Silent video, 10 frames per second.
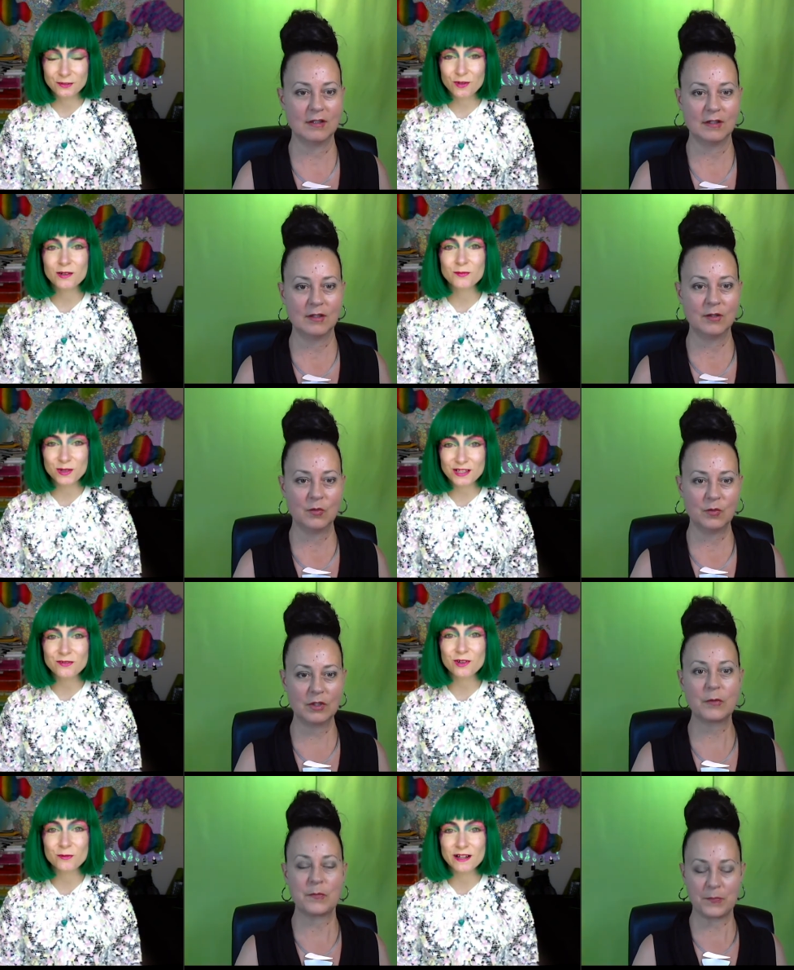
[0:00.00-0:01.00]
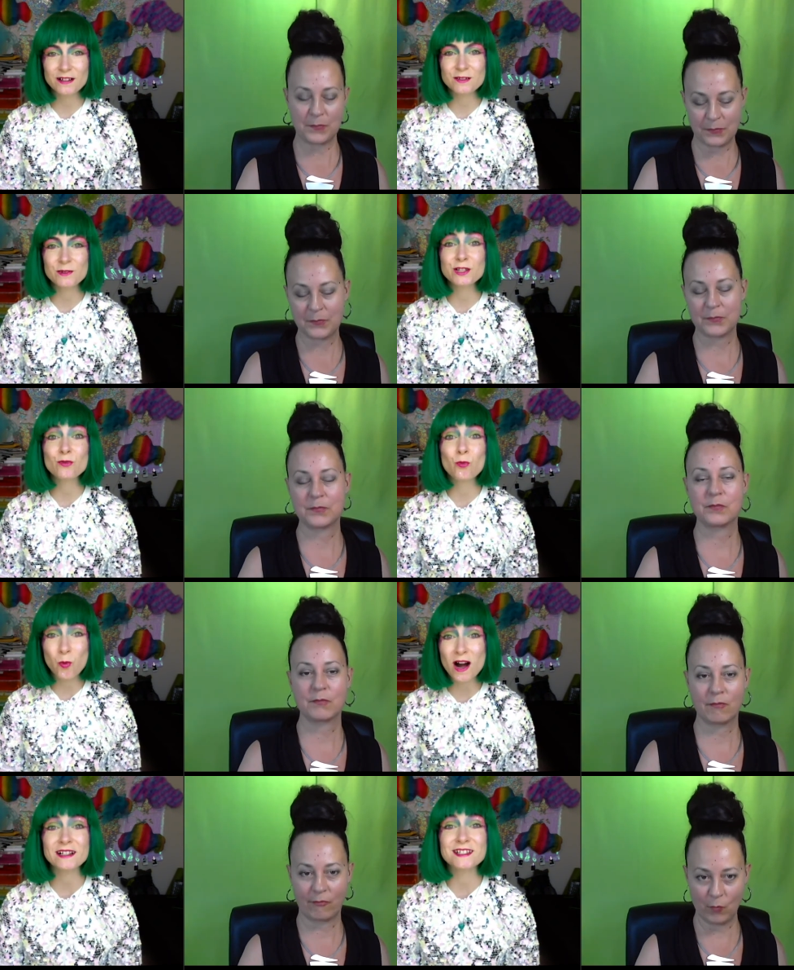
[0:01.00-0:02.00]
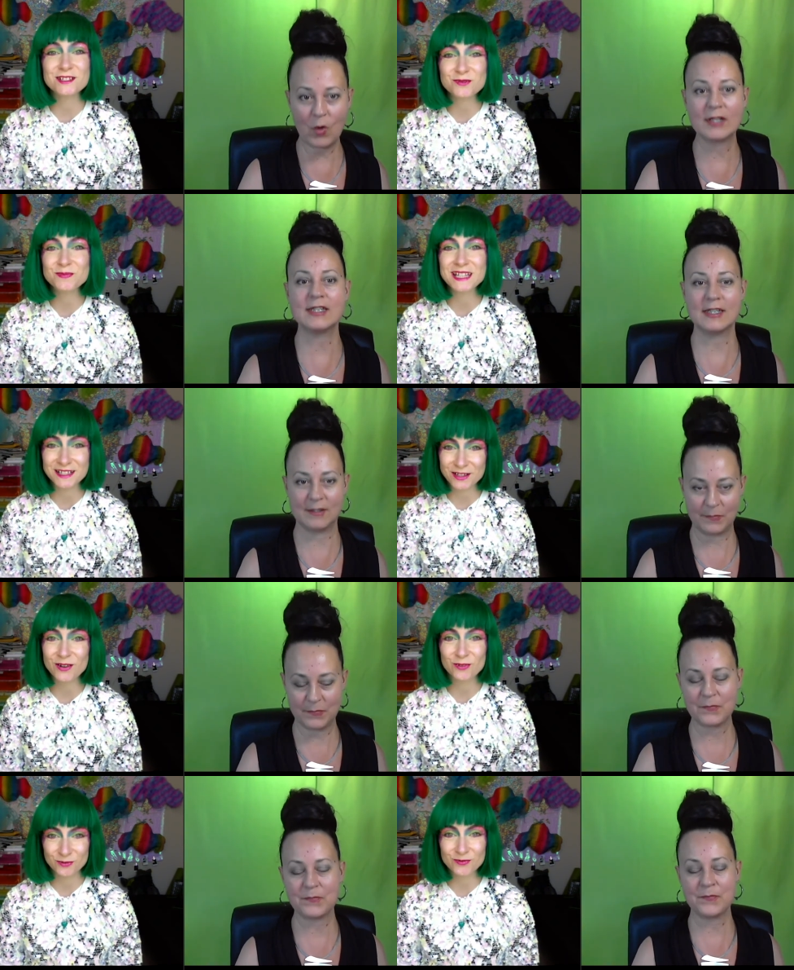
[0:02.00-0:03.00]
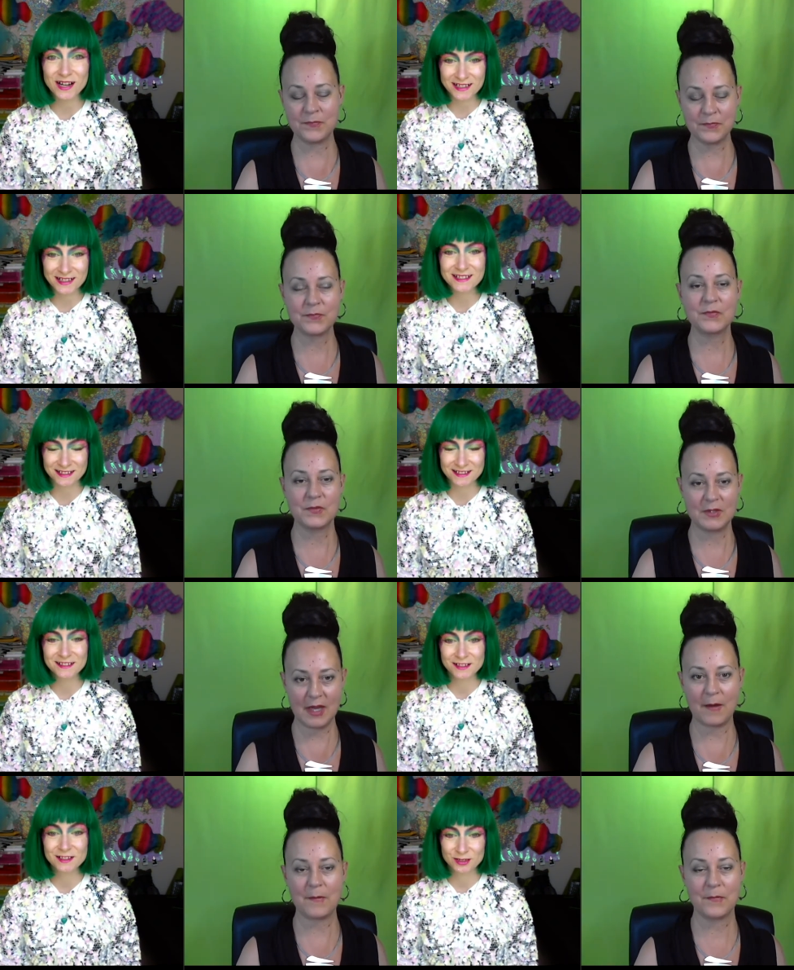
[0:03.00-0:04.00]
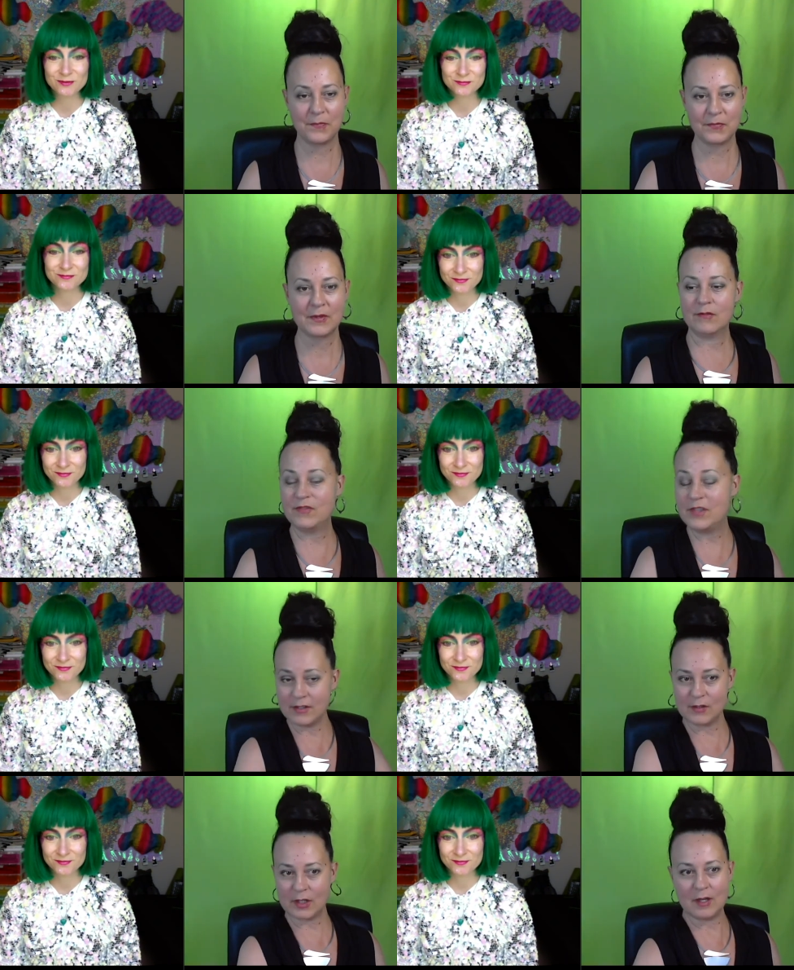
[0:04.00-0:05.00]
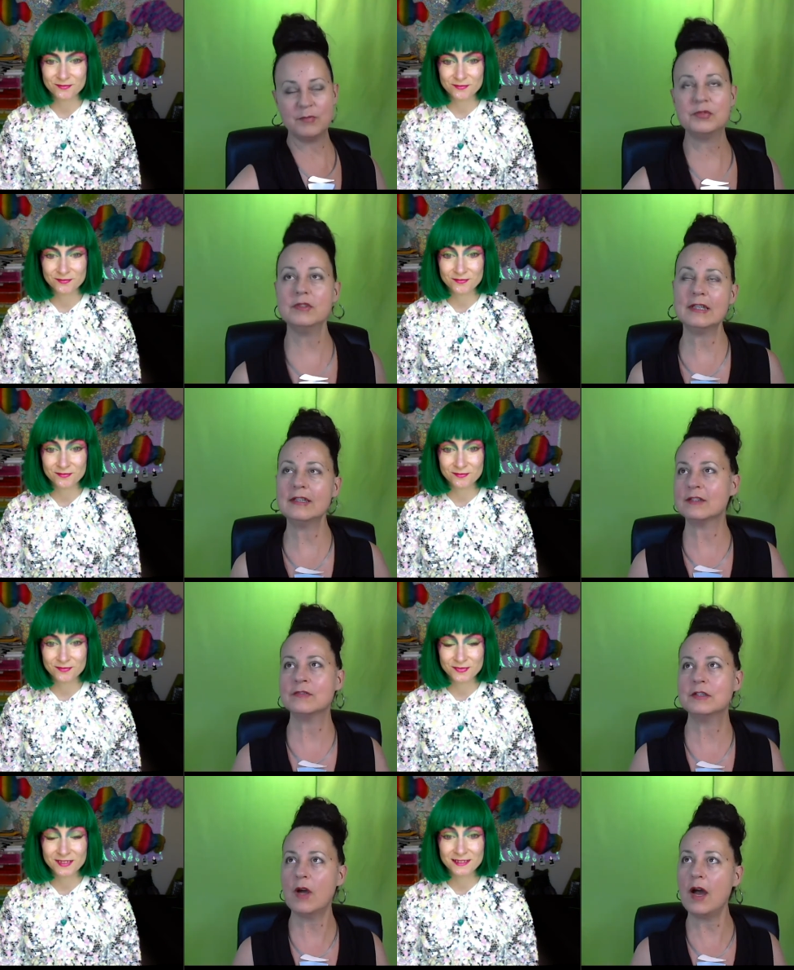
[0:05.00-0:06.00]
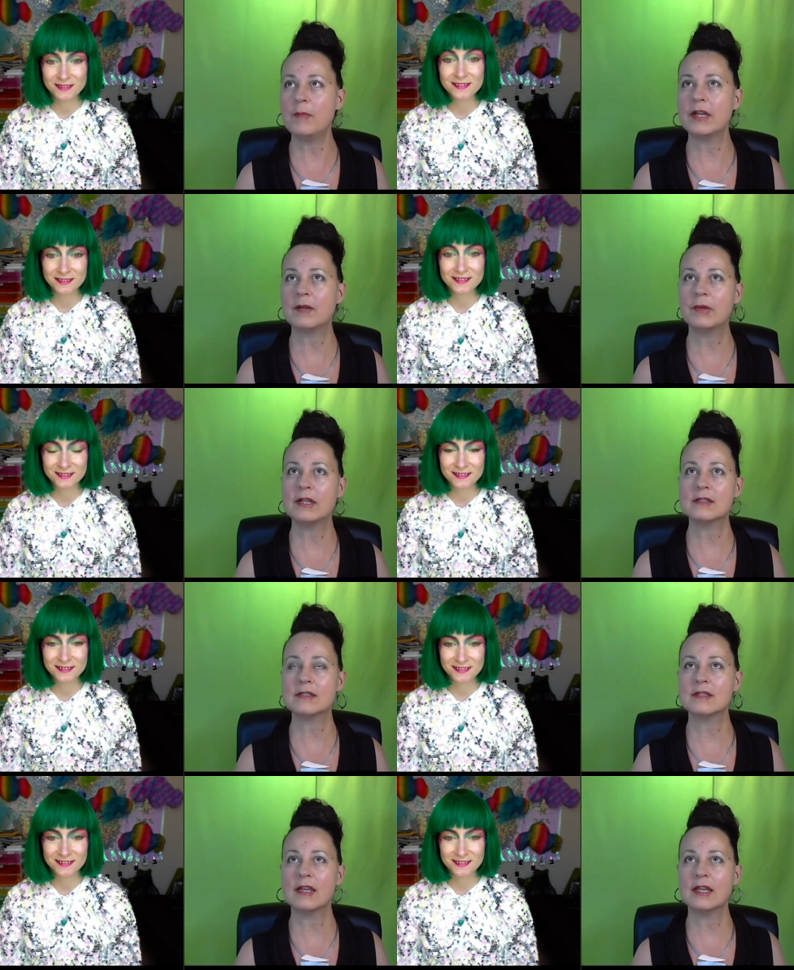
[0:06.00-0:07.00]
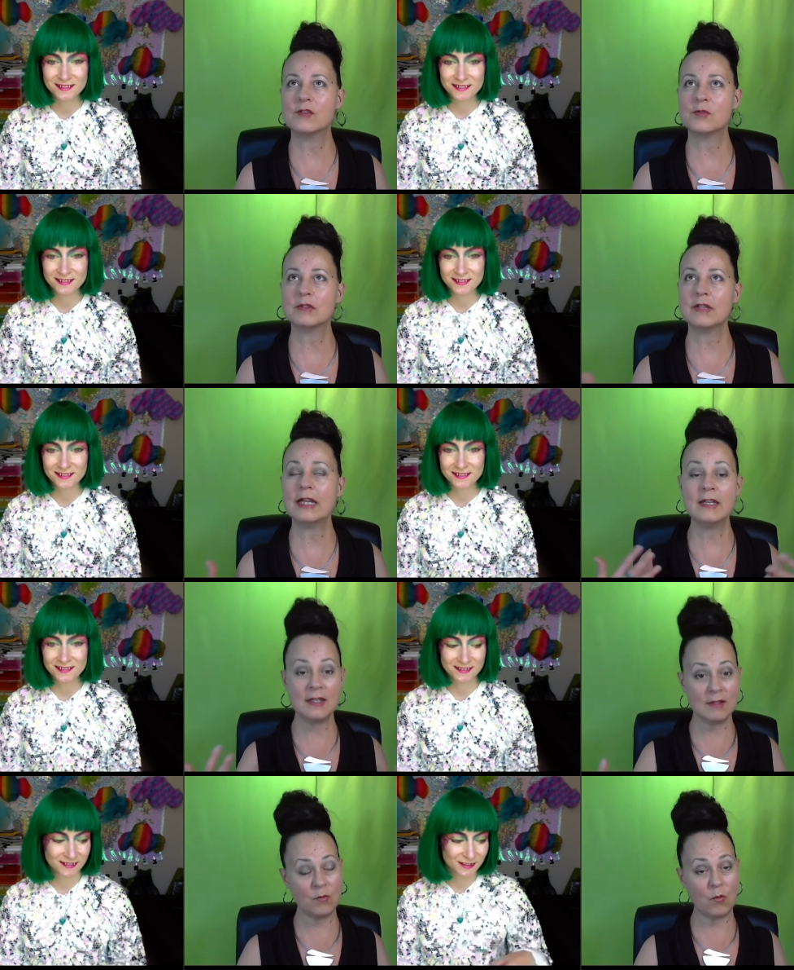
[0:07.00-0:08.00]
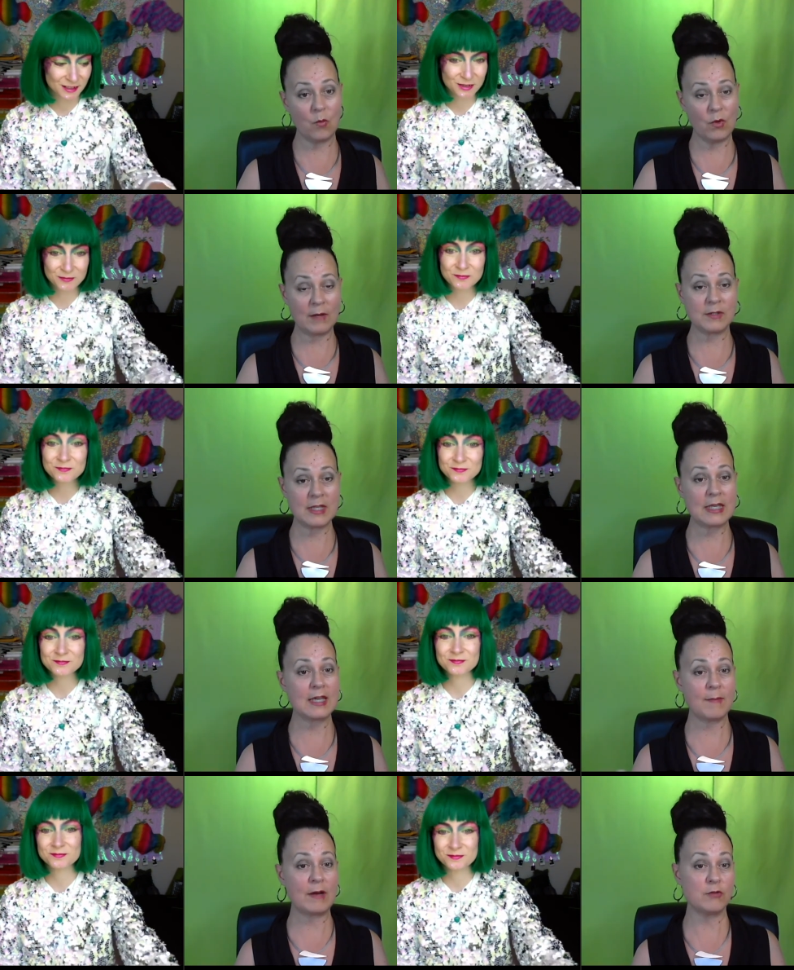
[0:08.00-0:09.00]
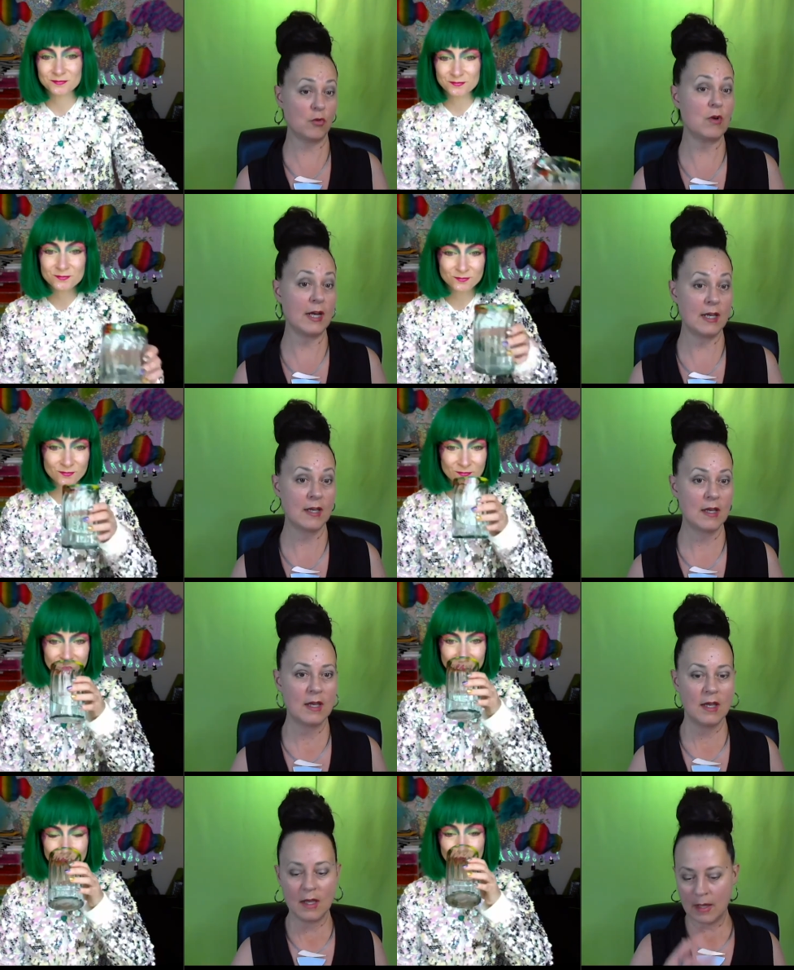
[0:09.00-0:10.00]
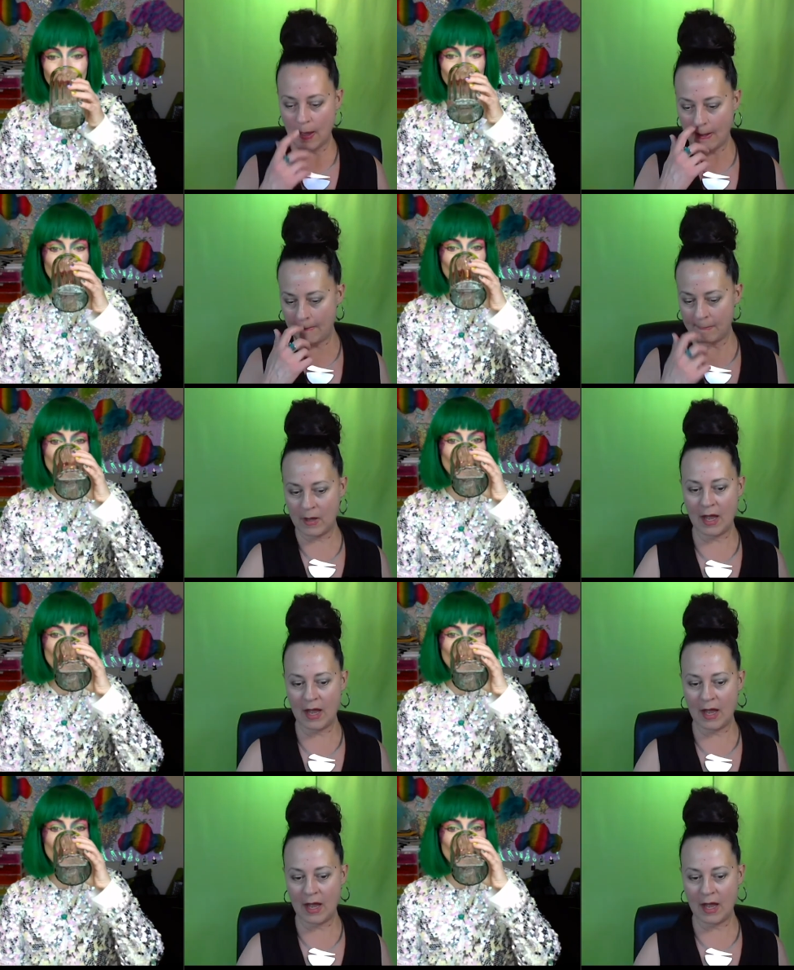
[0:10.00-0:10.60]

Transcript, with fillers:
Speaker 1: You are putting your awareness where you want it to be though, mm-hmm. right? Yeah.
Speaker 2: This is a completely different topic, but it's it's related in what I was thinking about joy. Um,